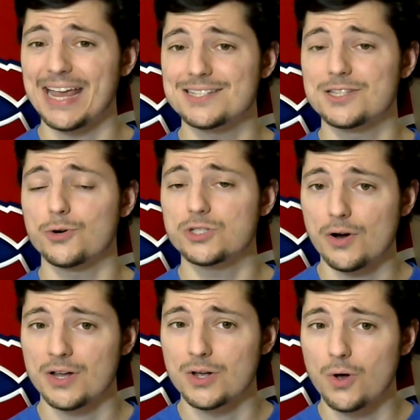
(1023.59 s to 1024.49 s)
is their
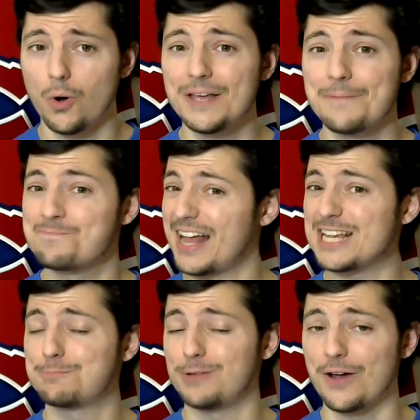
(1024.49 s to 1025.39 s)
starting goalie, and
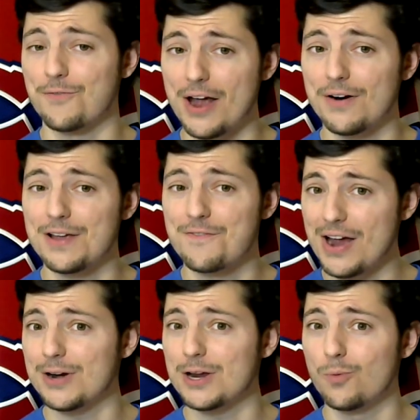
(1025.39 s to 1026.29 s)
he's playing very,
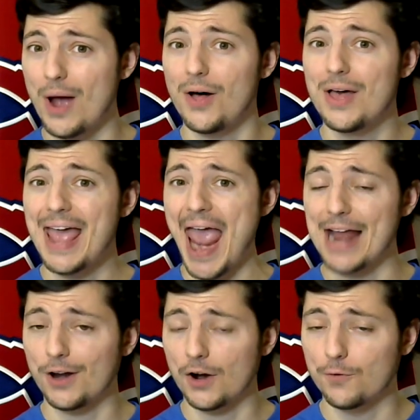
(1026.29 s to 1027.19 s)
very well.
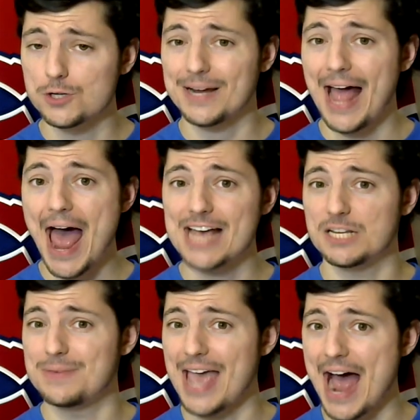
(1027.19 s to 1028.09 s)
Anton Forsberg has
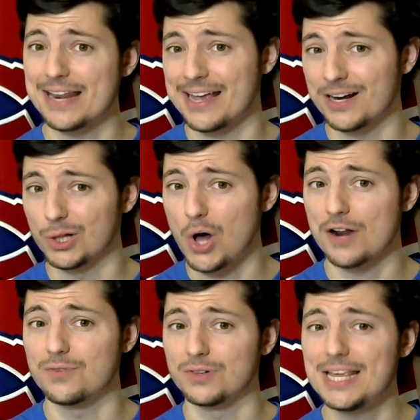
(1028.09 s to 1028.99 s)
to be added in a lot
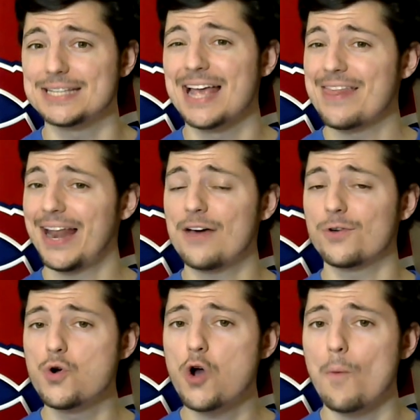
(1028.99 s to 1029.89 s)
of leagues. Then I have
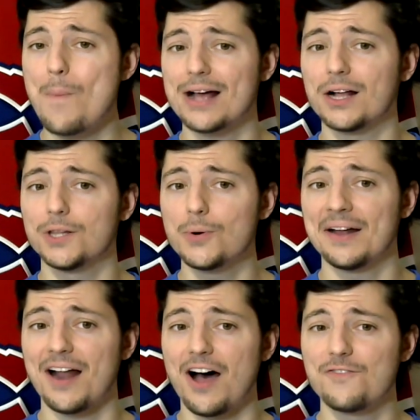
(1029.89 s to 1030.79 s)
Ukko-Pekka
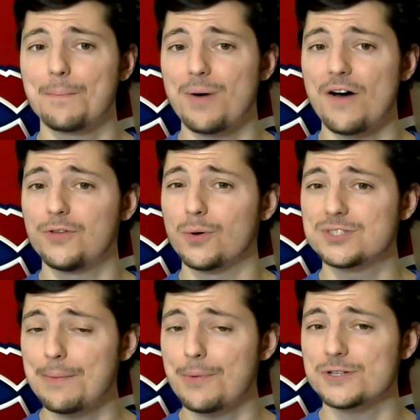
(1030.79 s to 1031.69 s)
Luukkonen of the Buffalo
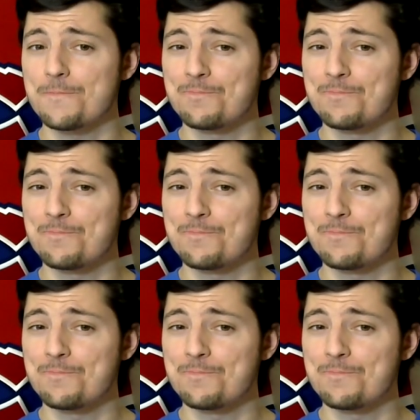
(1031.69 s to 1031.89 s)
Sabres,